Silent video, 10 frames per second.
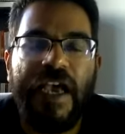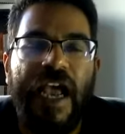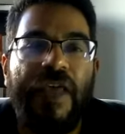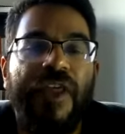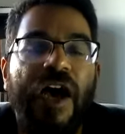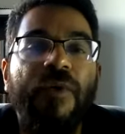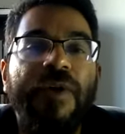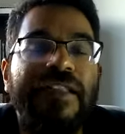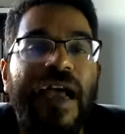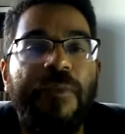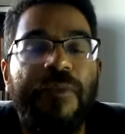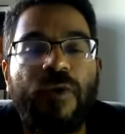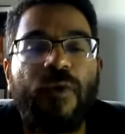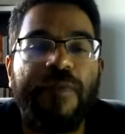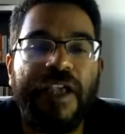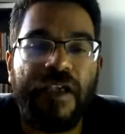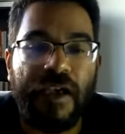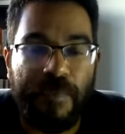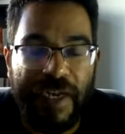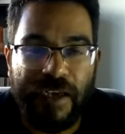And the only time that will be
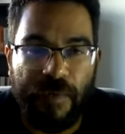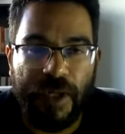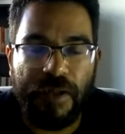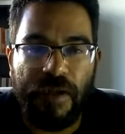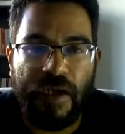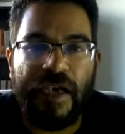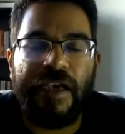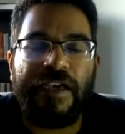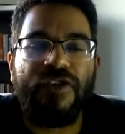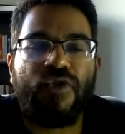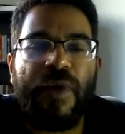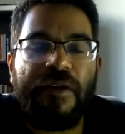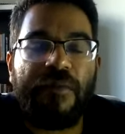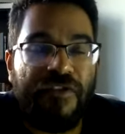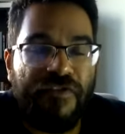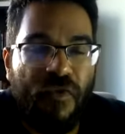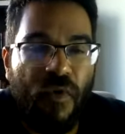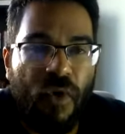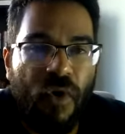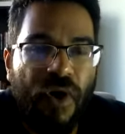applicable is when
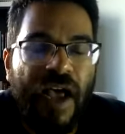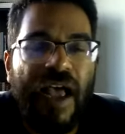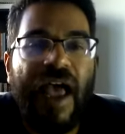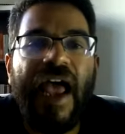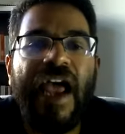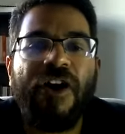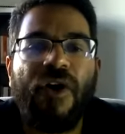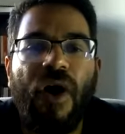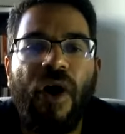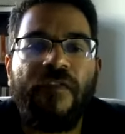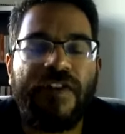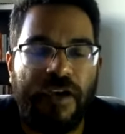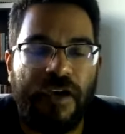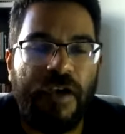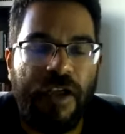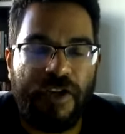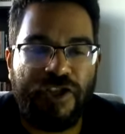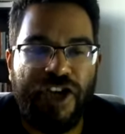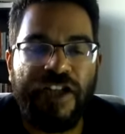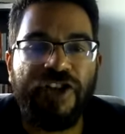before and after the
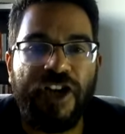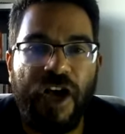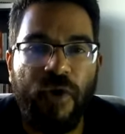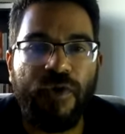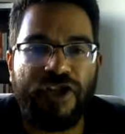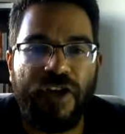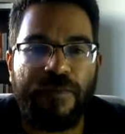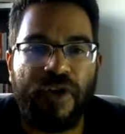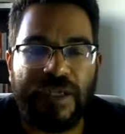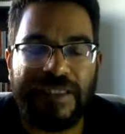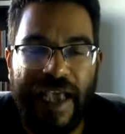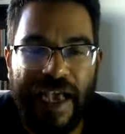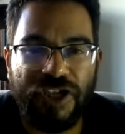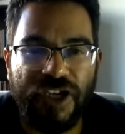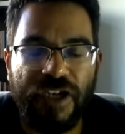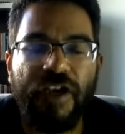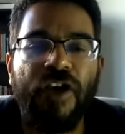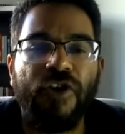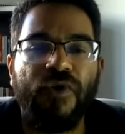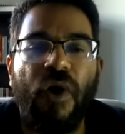change in ownership transaction,
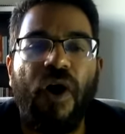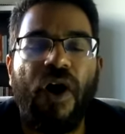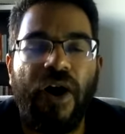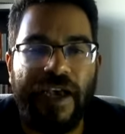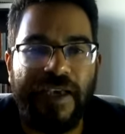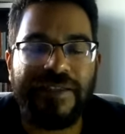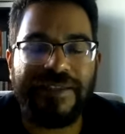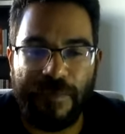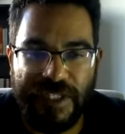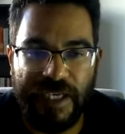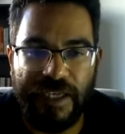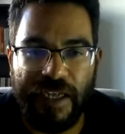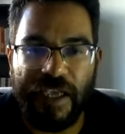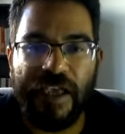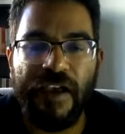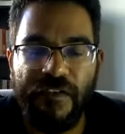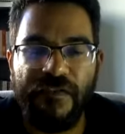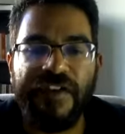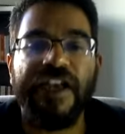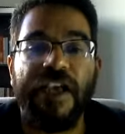you are a subsidiary.
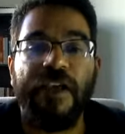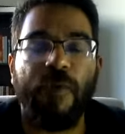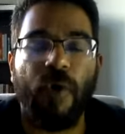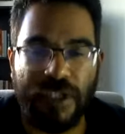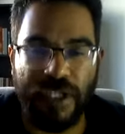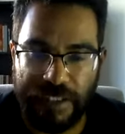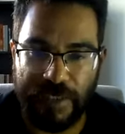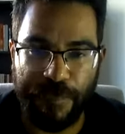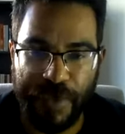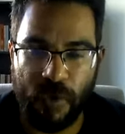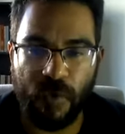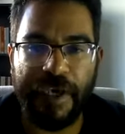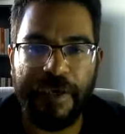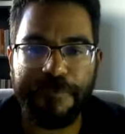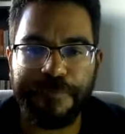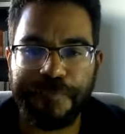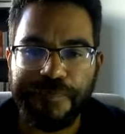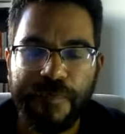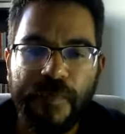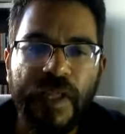Very important, okay?
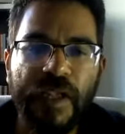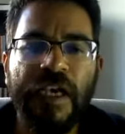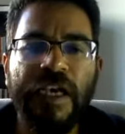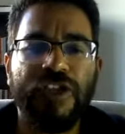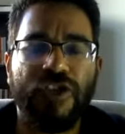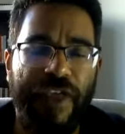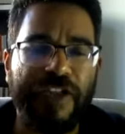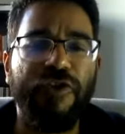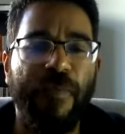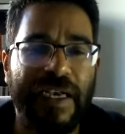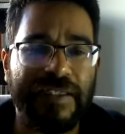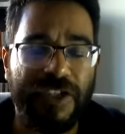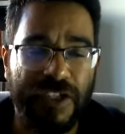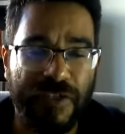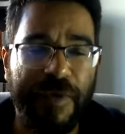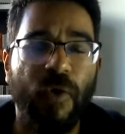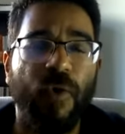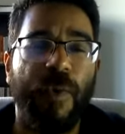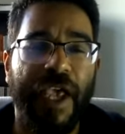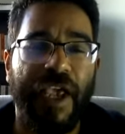So that you must just be
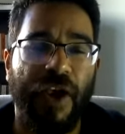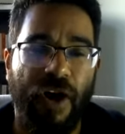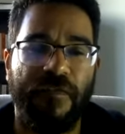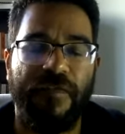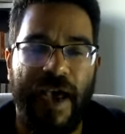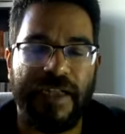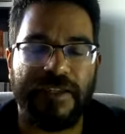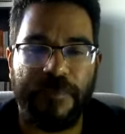aware of that.